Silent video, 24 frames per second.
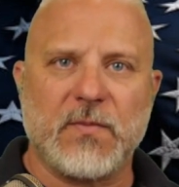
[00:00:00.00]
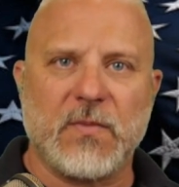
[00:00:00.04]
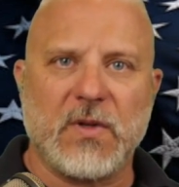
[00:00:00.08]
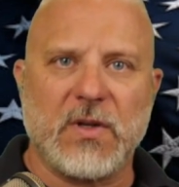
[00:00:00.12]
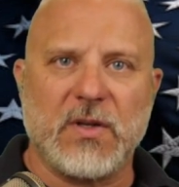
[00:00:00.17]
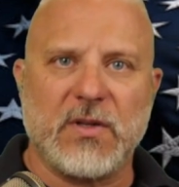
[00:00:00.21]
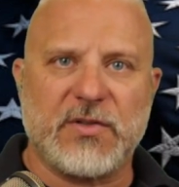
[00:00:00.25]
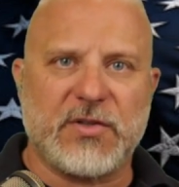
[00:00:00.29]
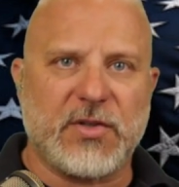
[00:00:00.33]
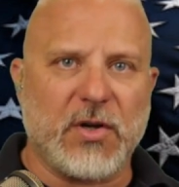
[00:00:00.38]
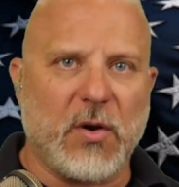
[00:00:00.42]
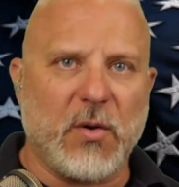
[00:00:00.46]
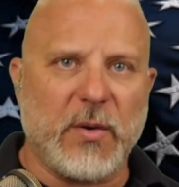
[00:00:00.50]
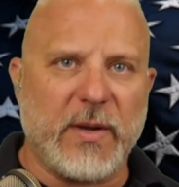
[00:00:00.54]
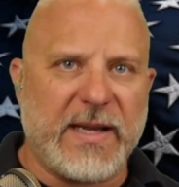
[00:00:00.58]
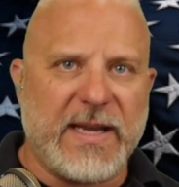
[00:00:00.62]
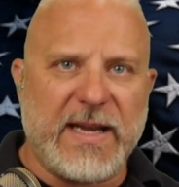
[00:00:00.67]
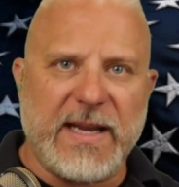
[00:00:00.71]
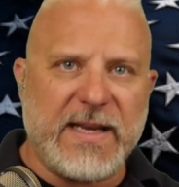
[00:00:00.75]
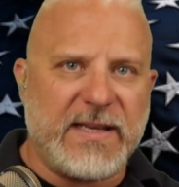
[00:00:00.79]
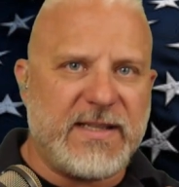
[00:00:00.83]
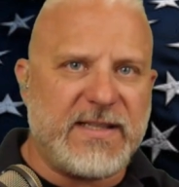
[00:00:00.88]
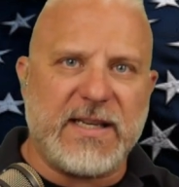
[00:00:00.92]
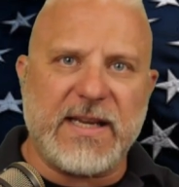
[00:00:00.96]
So
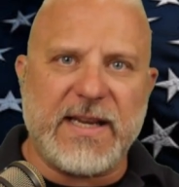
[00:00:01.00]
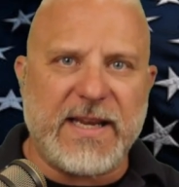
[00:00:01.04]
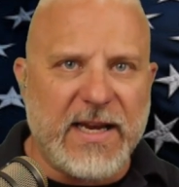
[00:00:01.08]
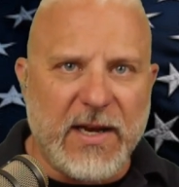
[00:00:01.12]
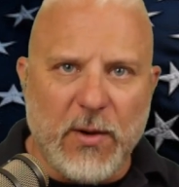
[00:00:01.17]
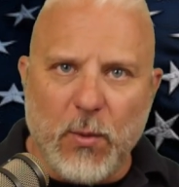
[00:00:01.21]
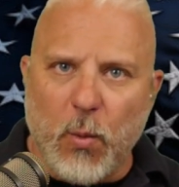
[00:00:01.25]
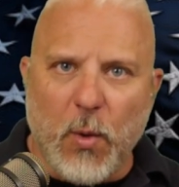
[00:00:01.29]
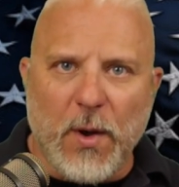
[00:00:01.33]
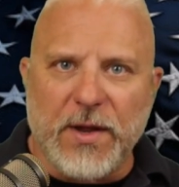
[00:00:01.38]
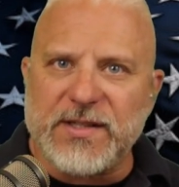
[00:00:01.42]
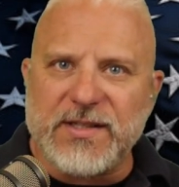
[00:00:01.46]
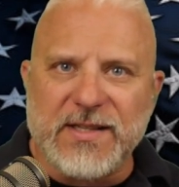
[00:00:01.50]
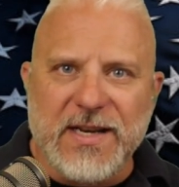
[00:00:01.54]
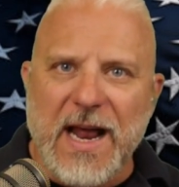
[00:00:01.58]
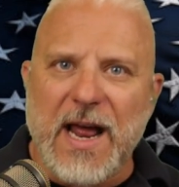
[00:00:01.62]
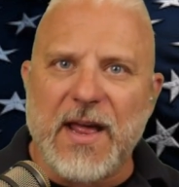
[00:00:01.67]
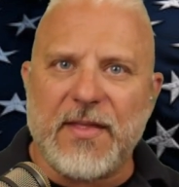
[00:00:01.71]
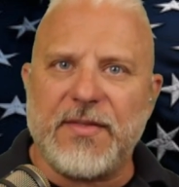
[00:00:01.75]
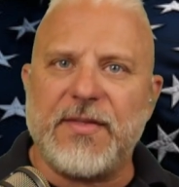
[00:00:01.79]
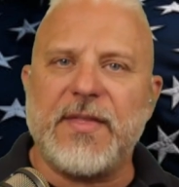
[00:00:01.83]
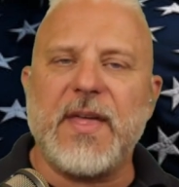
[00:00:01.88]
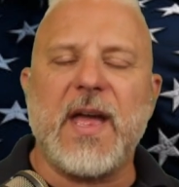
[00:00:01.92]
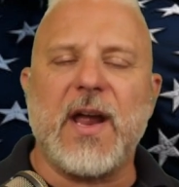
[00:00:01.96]
he was
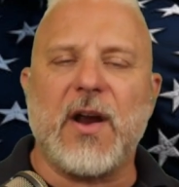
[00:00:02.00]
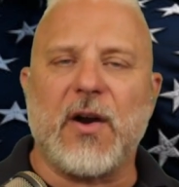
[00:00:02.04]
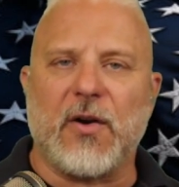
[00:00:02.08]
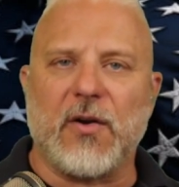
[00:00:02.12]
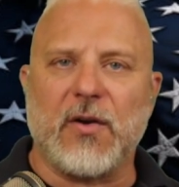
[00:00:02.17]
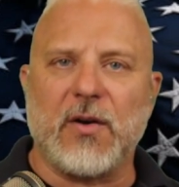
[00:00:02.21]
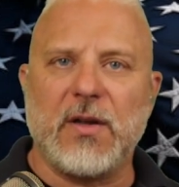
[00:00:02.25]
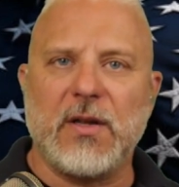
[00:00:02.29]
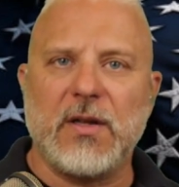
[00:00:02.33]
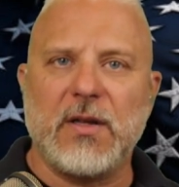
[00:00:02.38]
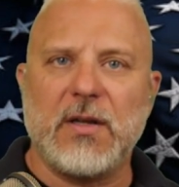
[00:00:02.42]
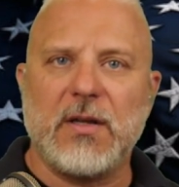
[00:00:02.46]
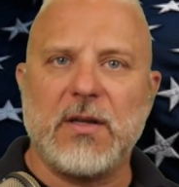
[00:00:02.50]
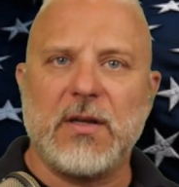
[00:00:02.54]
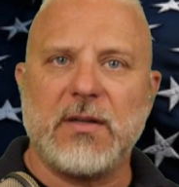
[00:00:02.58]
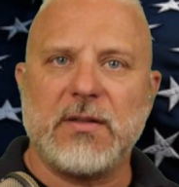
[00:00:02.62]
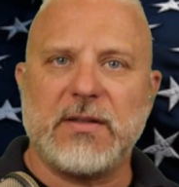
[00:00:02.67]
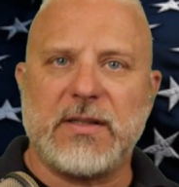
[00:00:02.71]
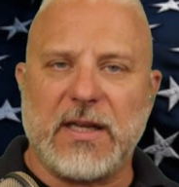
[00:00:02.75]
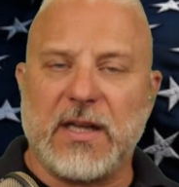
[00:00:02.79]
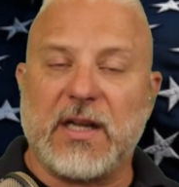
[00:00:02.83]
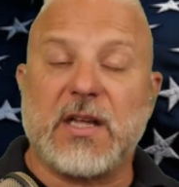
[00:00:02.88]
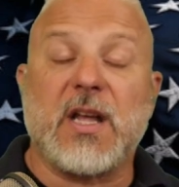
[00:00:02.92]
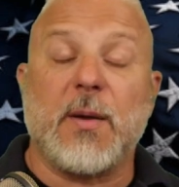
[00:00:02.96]
not there.
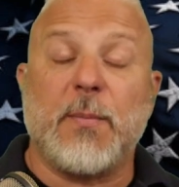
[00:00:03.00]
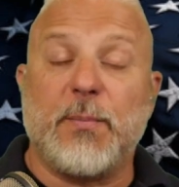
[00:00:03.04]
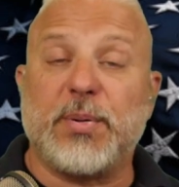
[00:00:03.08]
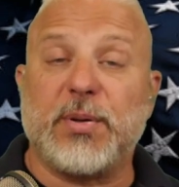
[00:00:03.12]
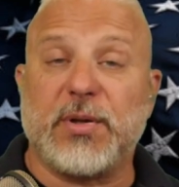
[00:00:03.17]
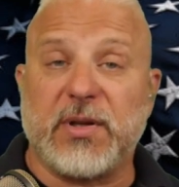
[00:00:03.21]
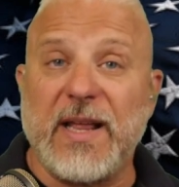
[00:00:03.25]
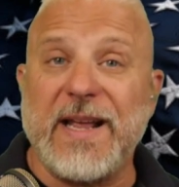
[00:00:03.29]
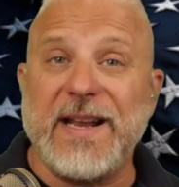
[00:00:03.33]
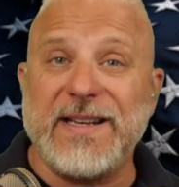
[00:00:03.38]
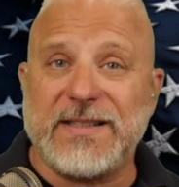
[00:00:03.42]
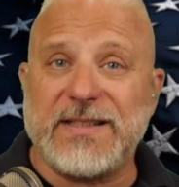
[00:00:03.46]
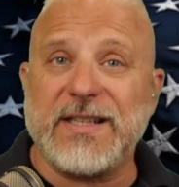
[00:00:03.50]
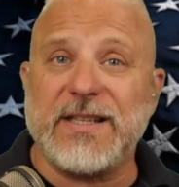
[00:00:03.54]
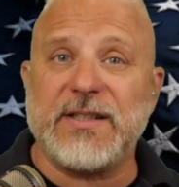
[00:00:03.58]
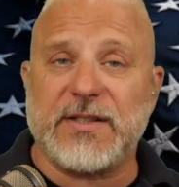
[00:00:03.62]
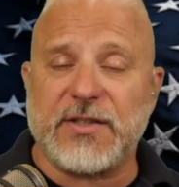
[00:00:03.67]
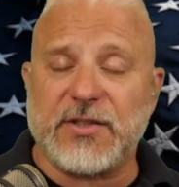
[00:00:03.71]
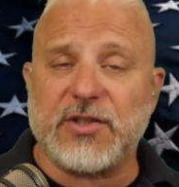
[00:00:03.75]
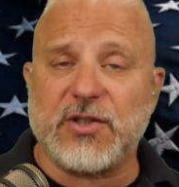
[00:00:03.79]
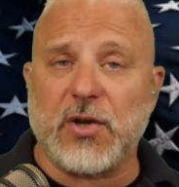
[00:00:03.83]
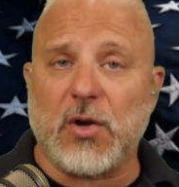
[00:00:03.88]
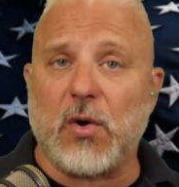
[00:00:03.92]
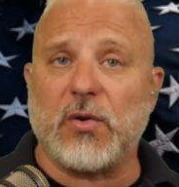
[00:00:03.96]
The
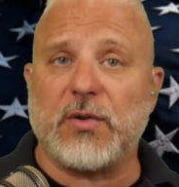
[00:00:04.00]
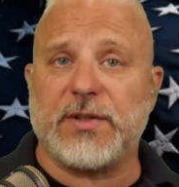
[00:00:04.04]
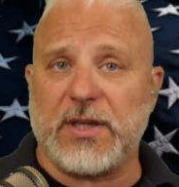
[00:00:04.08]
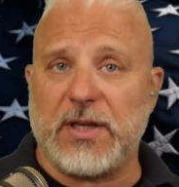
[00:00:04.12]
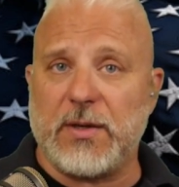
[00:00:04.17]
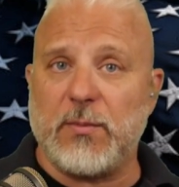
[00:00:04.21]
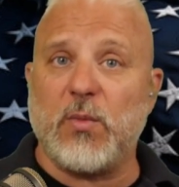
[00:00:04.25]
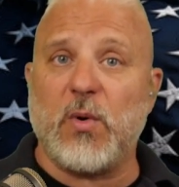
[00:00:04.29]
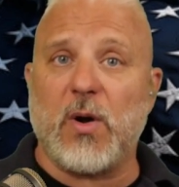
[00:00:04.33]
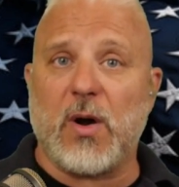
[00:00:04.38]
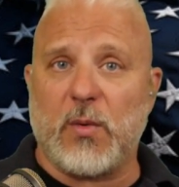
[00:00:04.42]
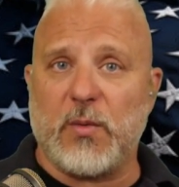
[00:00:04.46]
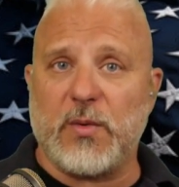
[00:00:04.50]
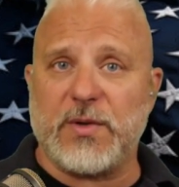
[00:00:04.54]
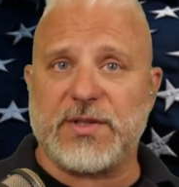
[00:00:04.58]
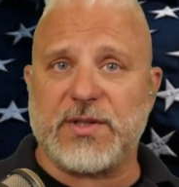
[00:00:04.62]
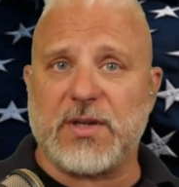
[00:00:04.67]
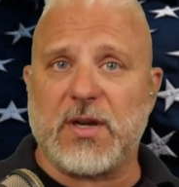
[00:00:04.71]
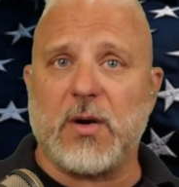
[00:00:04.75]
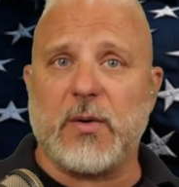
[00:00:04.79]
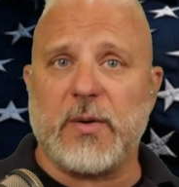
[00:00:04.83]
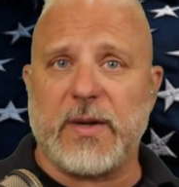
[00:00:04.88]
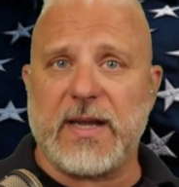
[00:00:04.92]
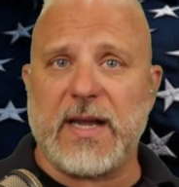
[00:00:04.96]
complainant told him what was
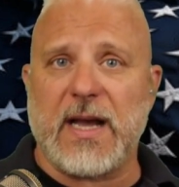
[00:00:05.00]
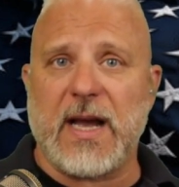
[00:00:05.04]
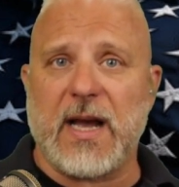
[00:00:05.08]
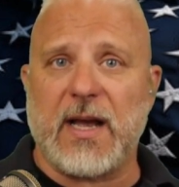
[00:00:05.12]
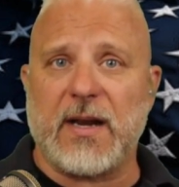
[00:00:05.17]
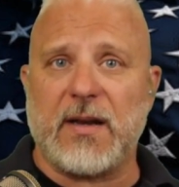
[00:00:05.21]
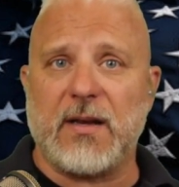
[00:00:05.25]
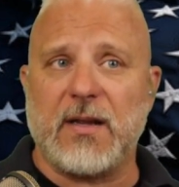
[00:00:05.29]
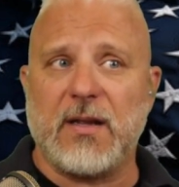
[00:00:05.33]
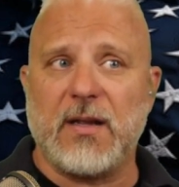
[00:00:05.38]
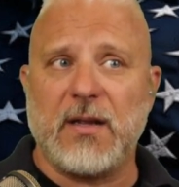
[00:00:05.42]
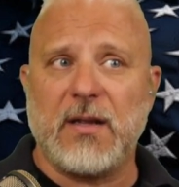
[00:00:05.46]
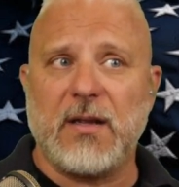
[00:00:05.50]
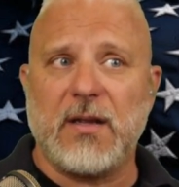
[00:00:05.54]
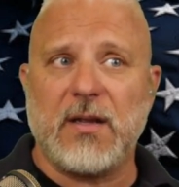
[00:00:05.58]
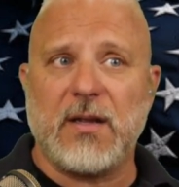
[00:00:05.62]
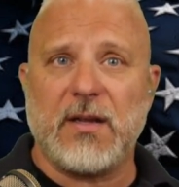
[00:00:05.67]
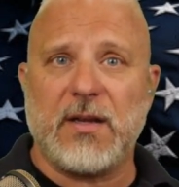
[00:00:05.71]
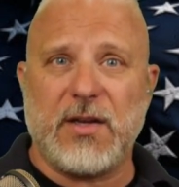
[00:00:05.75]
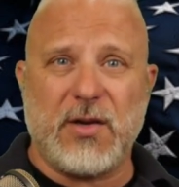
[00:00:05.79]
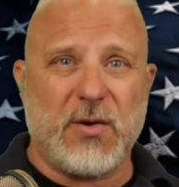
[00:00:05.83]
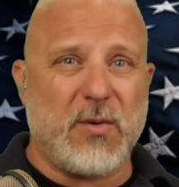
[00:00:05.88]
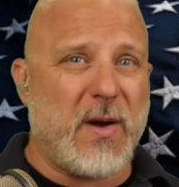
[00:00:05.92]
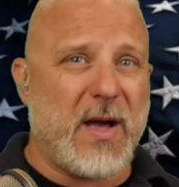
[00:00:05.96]
going on.
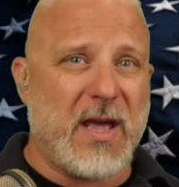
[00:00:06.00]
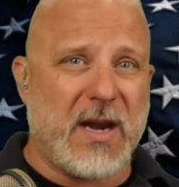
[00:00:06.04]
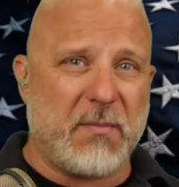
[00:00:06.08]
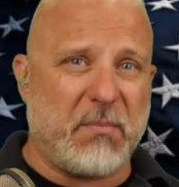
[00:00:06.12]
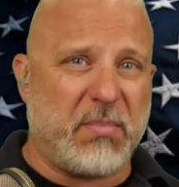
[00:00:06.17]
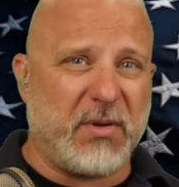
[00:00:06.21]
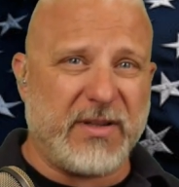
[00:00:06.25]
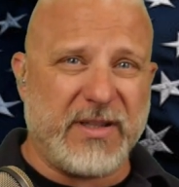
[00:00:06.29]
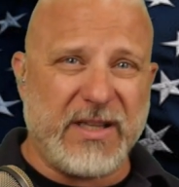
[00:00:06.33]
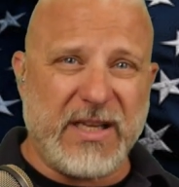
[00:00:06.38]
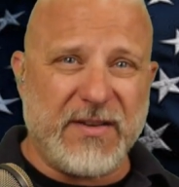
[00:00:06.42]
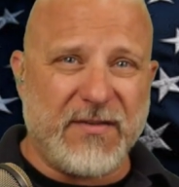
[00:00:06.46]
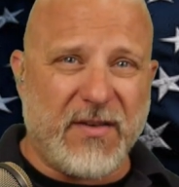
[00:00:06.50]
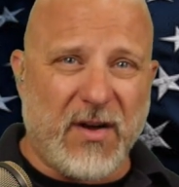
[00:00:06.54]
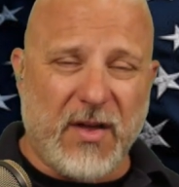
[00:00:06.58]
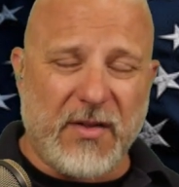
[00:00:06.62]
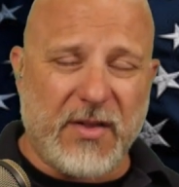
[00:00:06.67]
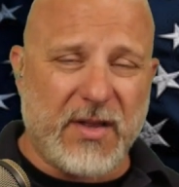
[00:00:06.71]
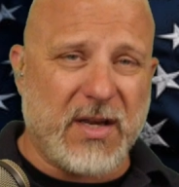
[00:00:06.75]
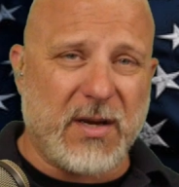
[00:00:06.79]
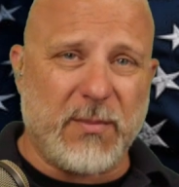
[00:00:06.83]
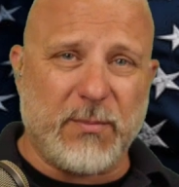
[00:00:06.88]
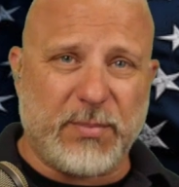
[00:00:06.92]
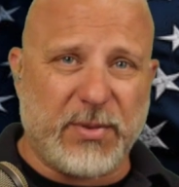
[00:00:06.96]
You want to believe all
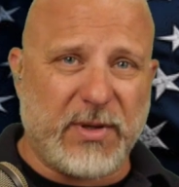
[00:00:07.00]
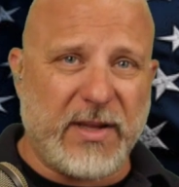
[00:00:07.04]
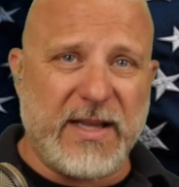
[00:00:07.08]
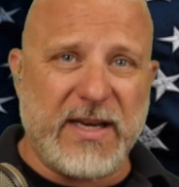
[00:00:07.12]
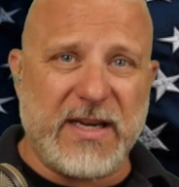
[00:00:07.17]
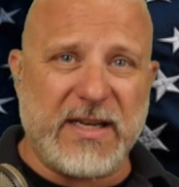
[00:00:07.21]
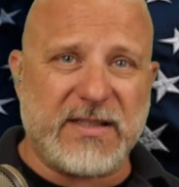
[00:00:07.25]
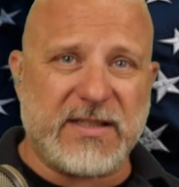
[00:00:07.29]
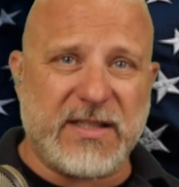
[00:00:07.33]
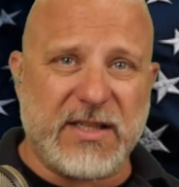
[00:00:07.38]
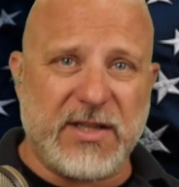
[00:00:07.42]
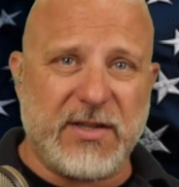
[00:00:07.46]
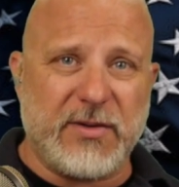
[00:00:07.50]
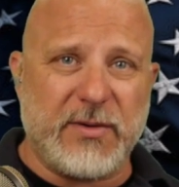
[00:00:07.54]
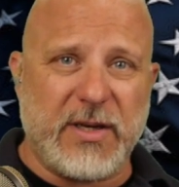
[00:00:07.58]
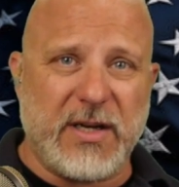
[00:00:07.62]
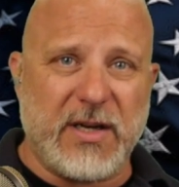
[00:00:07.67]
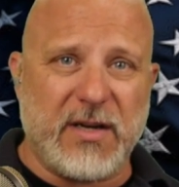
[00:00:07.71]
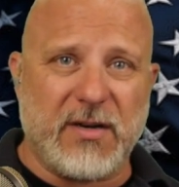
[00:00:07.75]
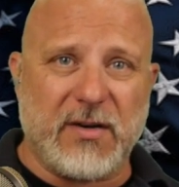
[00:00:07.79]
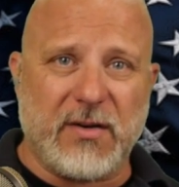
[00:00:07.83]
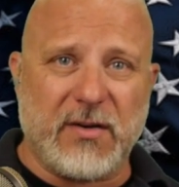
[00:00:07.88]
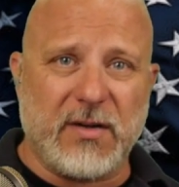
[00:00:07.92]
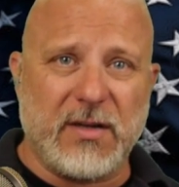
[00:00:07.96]
the complainants that you
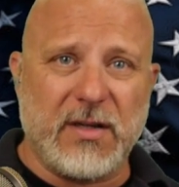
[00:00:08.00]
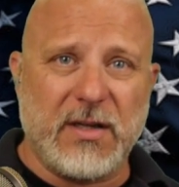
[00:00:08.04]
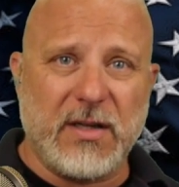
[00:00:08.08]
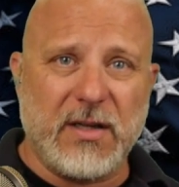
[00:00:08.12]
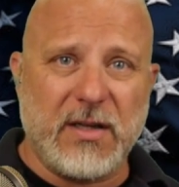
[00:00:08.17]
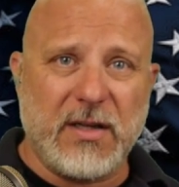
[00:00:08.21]
hear?